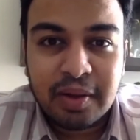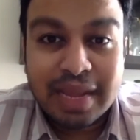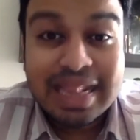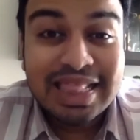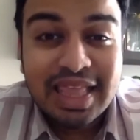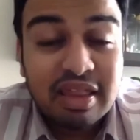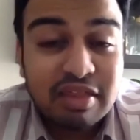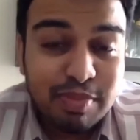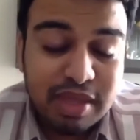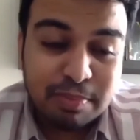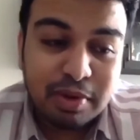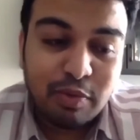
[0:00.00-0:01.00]
in these
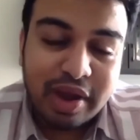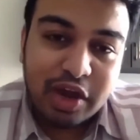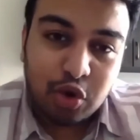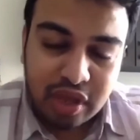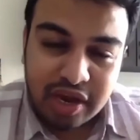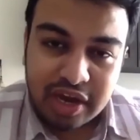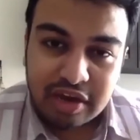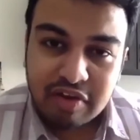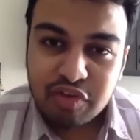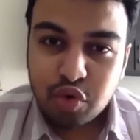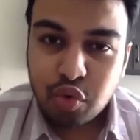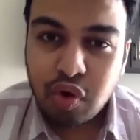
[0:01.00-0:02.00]
people, when I took an
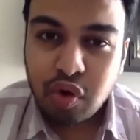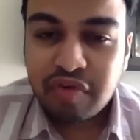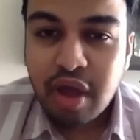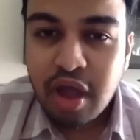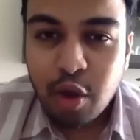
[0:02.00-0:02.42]
interview of